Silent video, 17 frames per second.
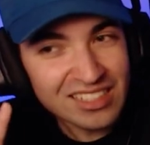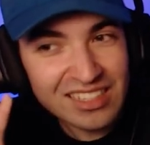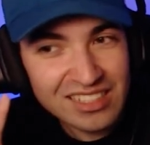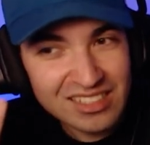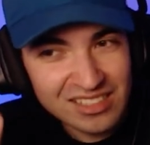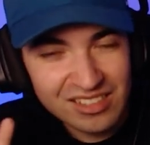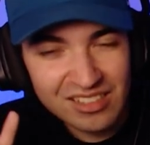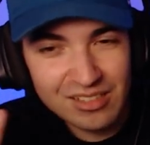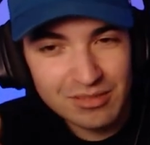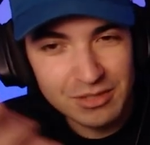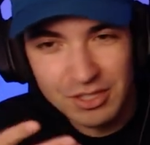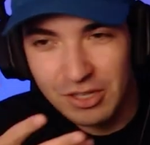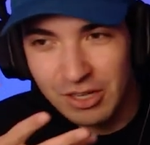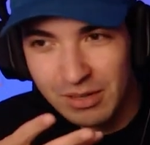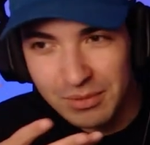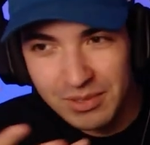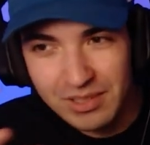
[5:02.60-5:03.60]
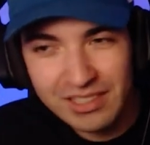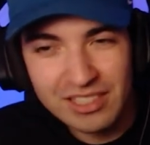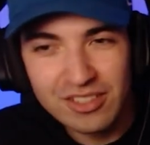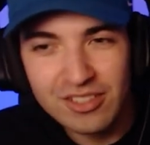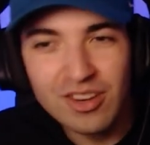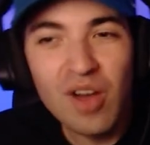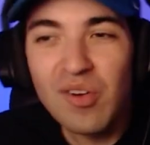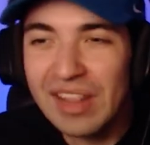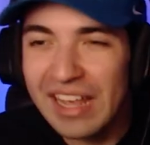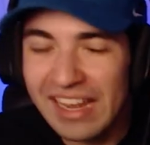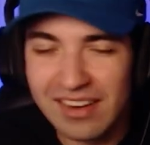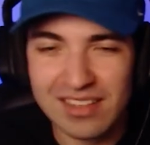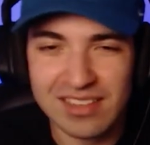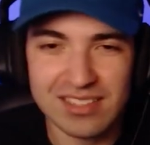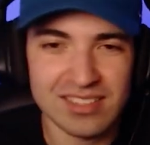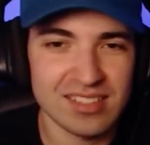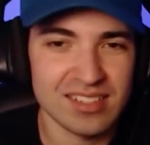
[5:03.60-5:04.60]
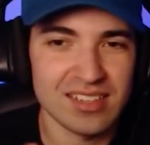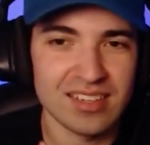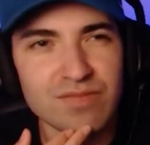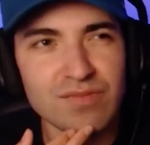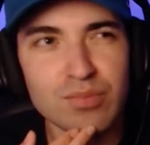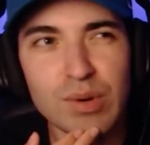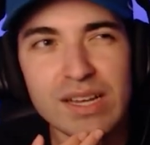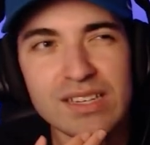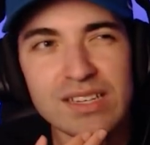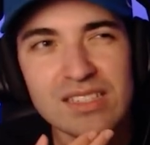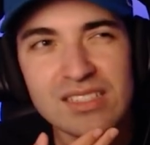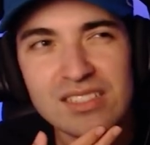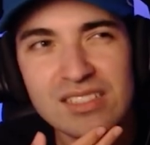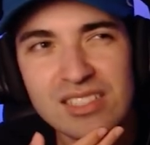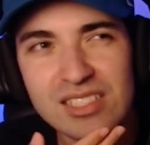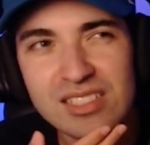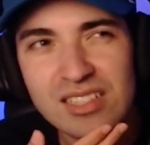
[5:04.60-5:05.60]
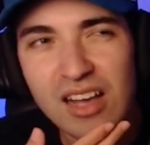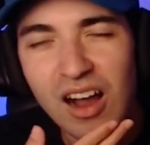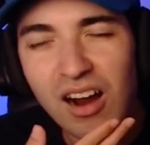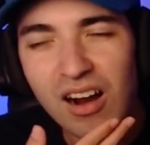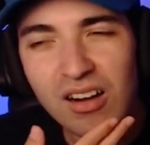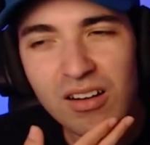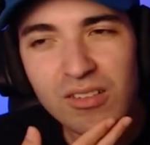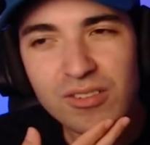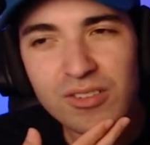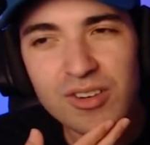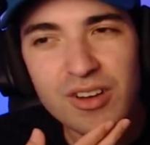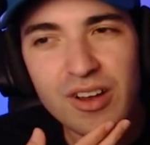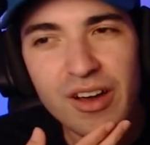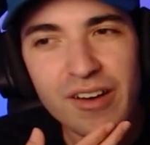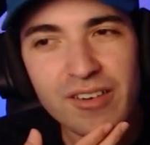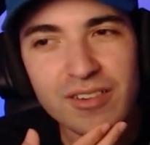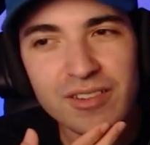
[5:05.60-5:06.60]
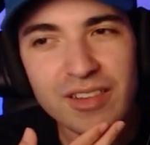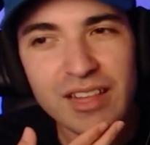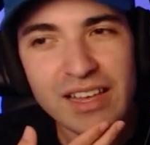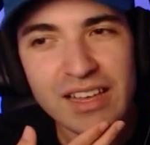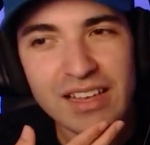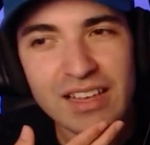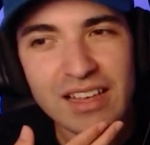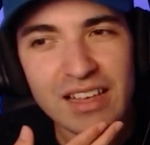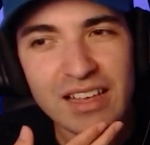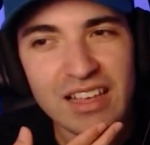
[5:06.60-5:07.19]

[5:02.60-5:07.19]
going to stir up trouble. You know that is. Wait, did Carl know that